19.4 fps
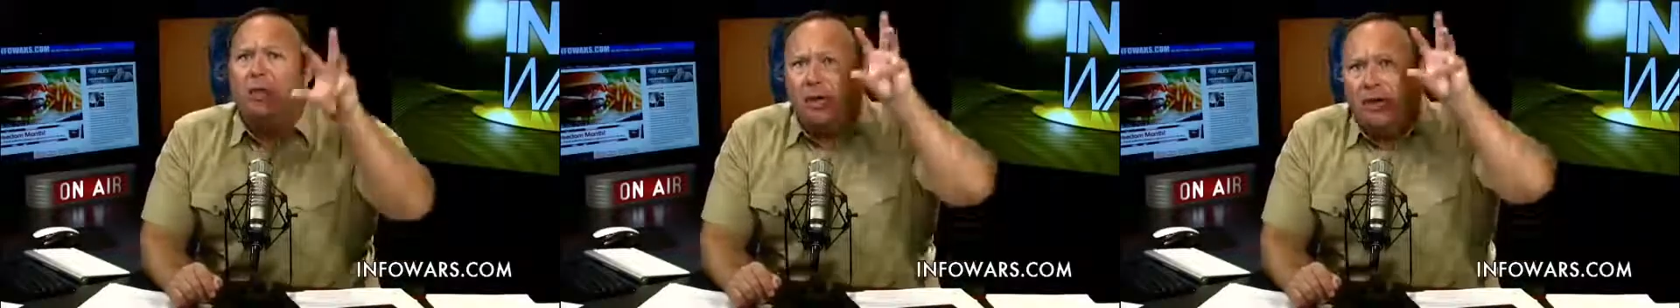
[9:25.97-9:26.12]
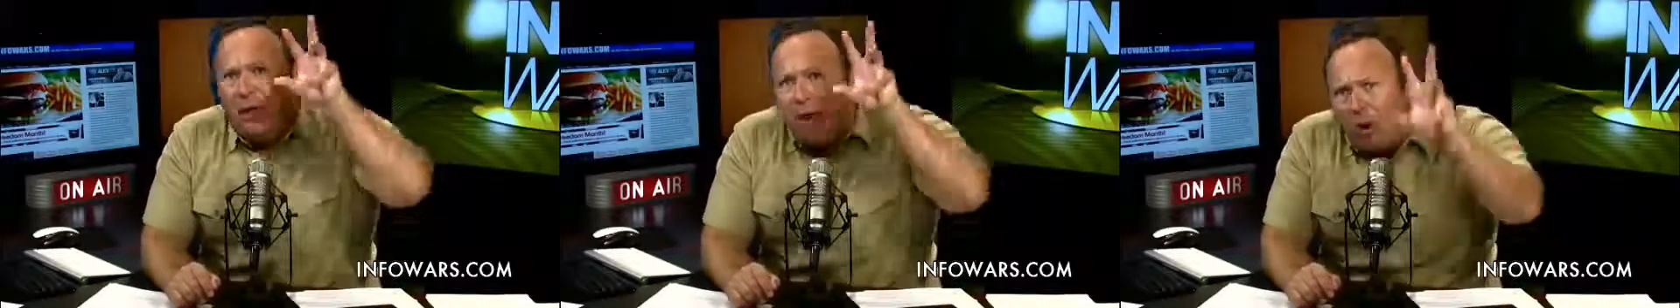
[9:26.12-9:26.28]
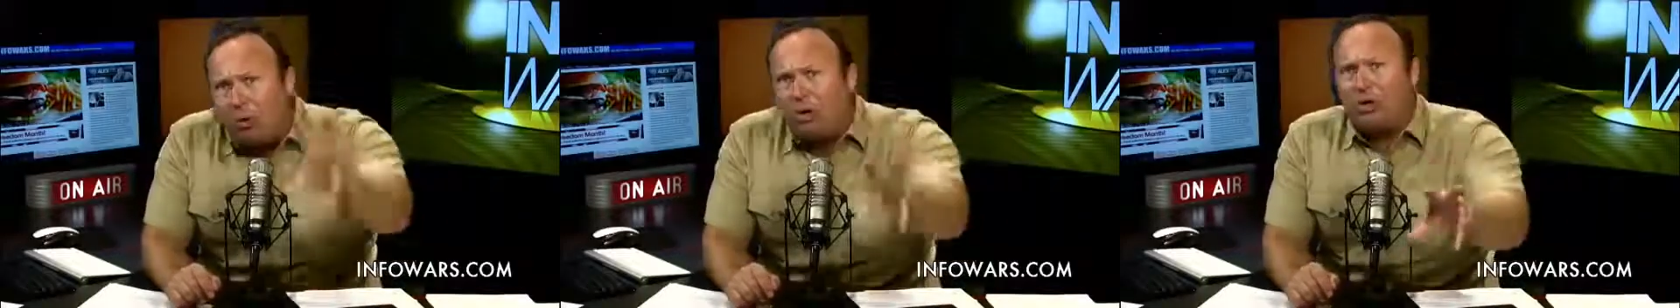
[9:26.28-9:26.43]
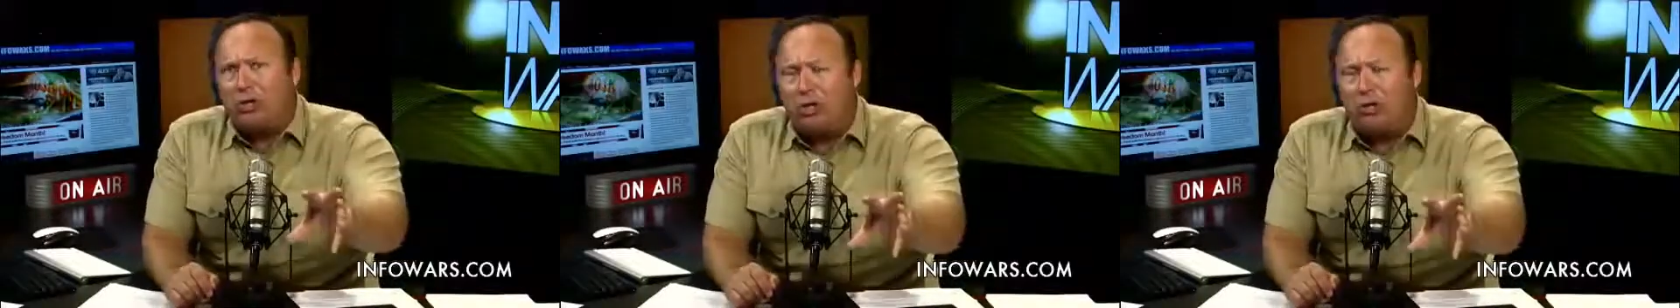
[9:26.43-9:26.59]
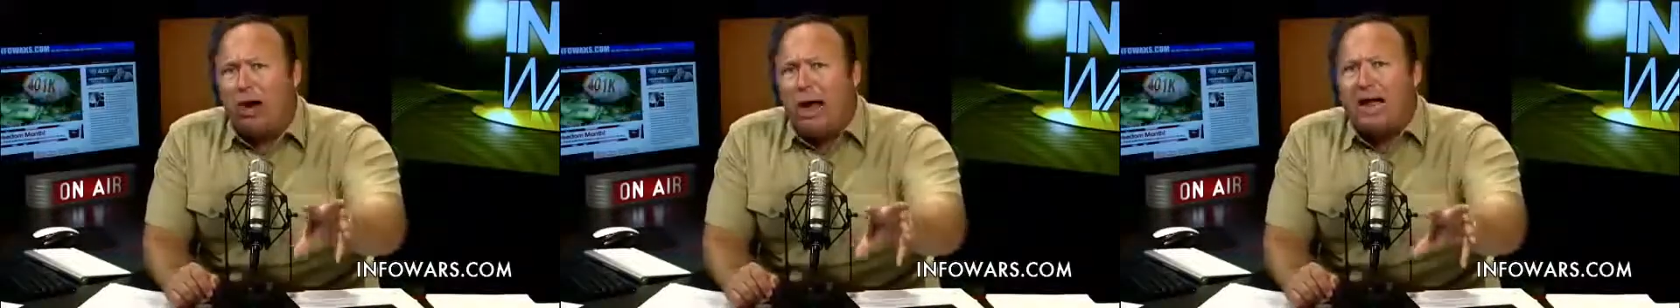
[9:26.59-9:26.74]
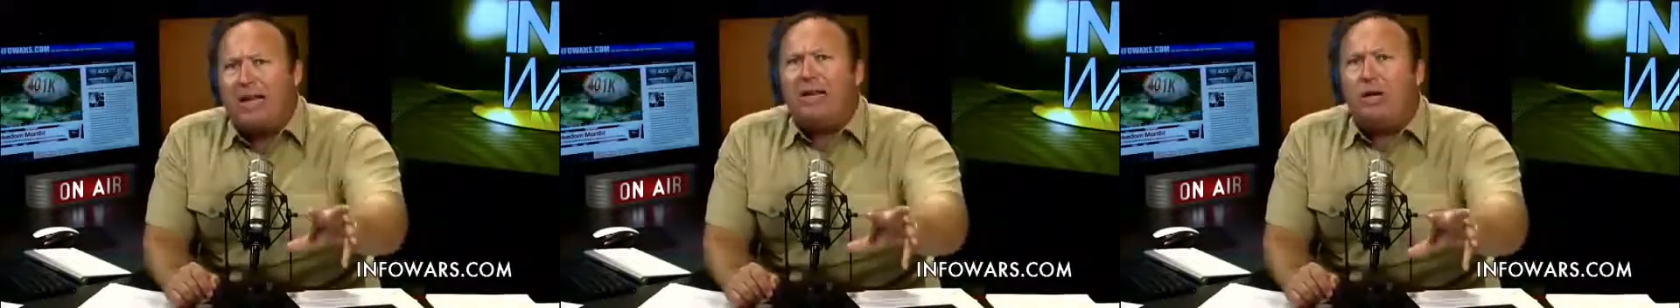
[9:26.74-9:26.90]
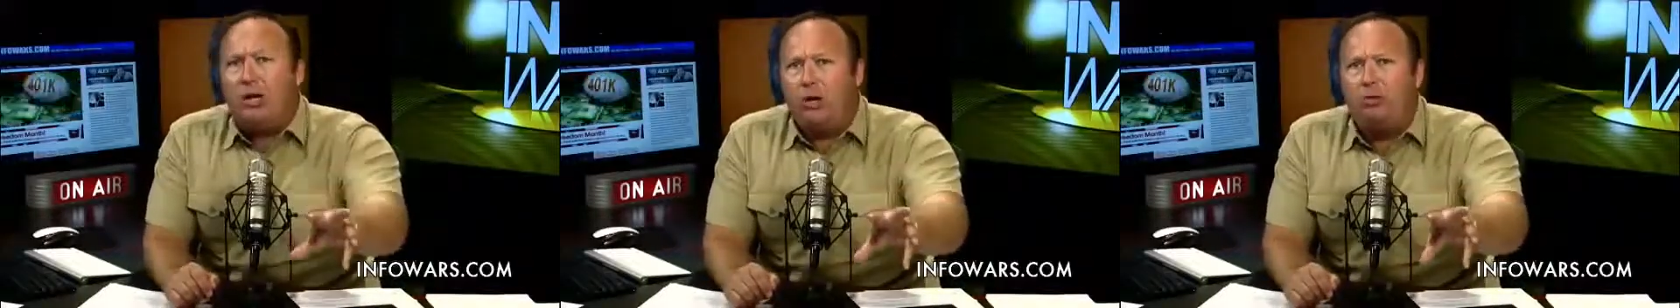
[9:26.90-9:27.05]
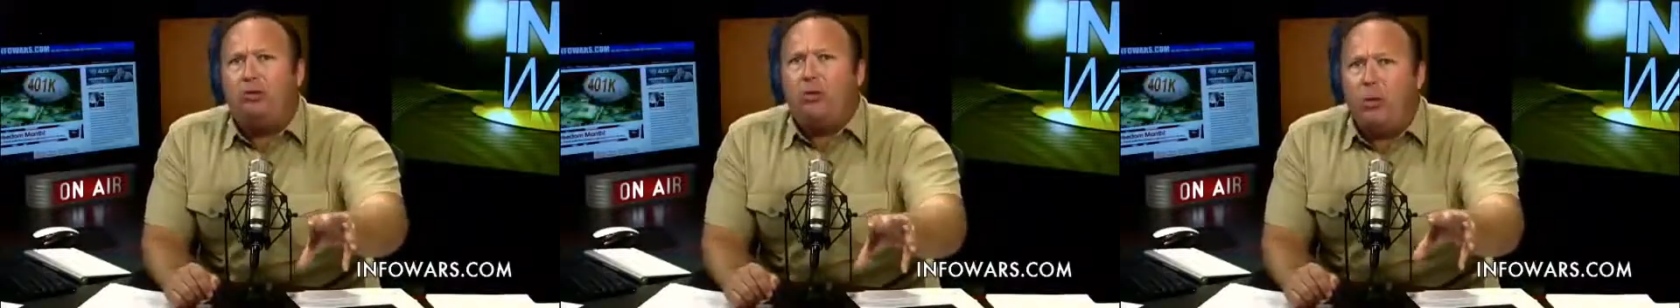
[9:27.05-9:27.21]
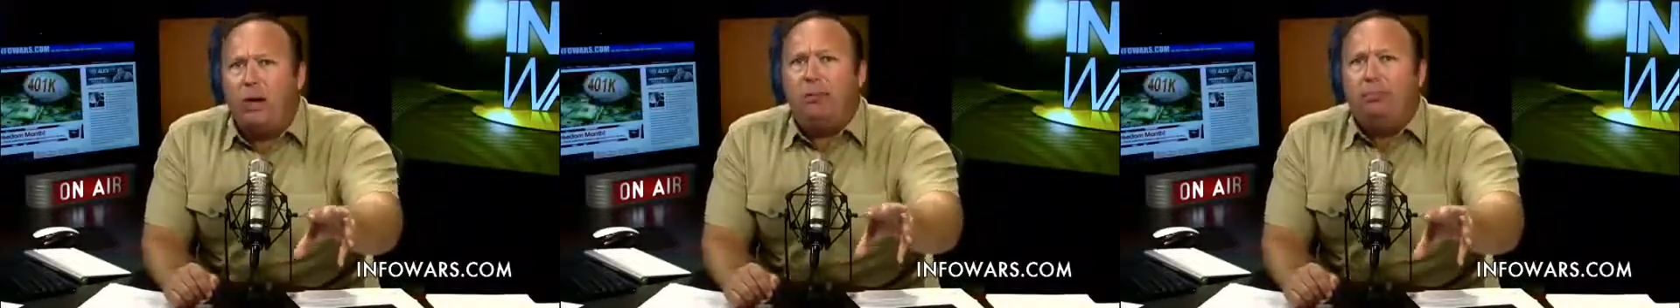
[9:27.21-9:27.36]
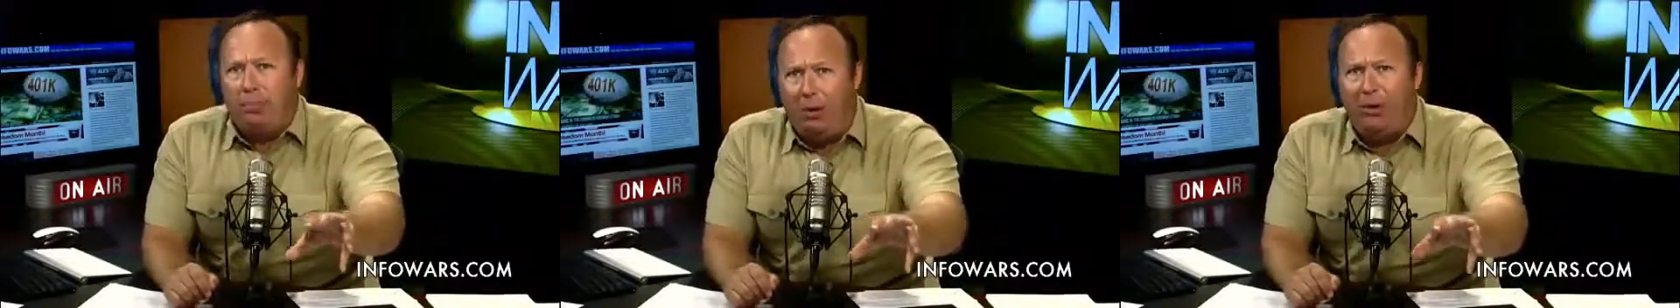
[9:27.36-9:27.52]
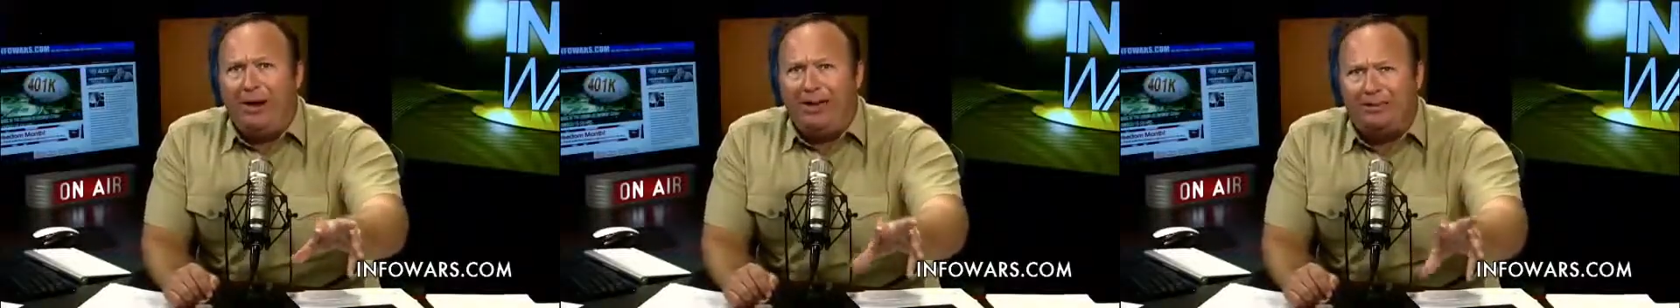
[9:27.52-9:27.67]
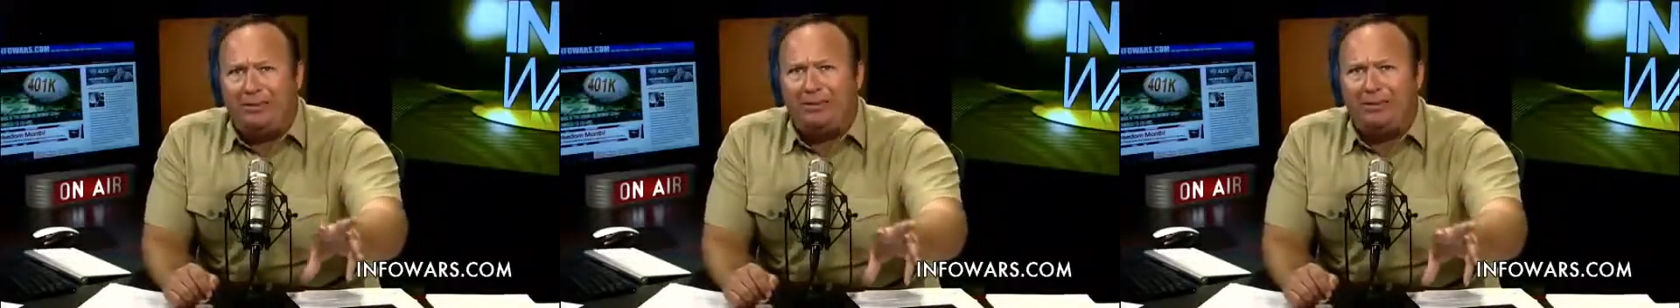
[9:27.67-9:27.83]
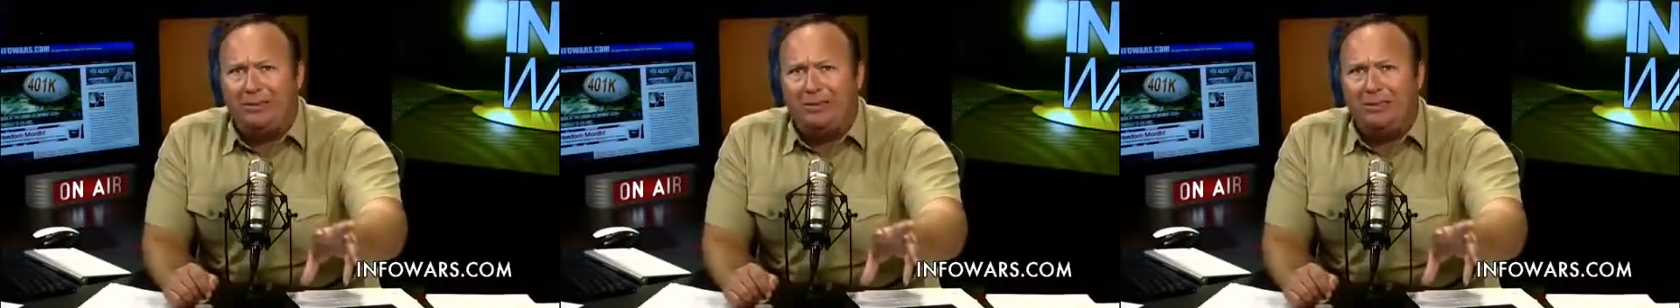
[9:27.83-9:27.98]
that lowers your IQ 20
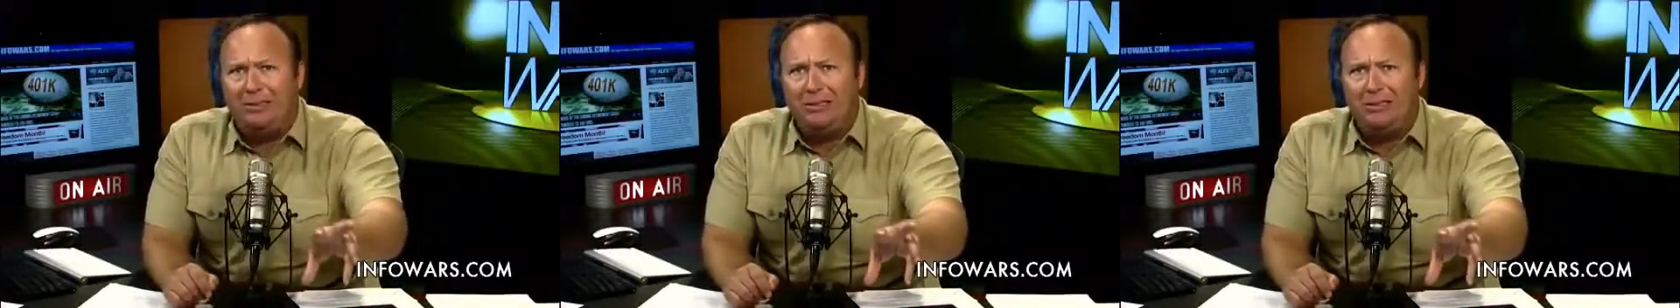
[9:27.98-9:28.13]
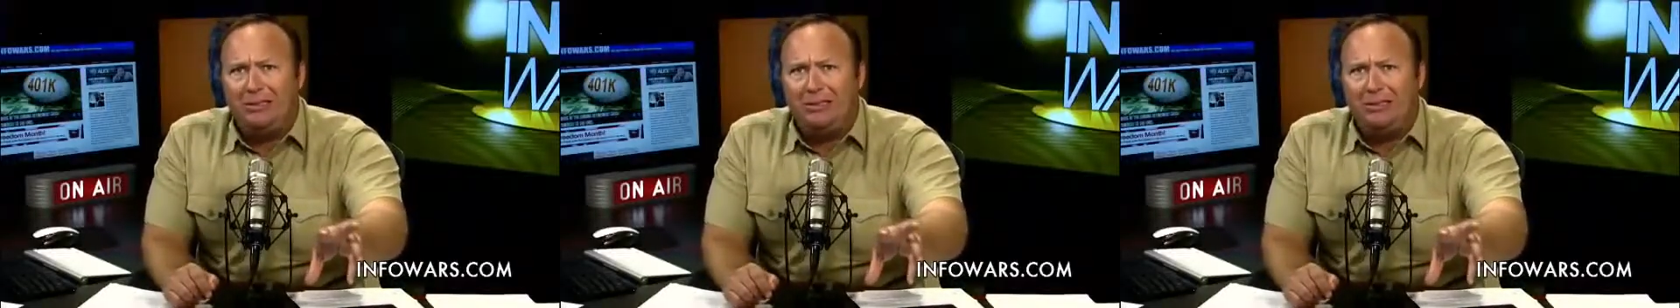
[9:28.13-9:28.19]
points.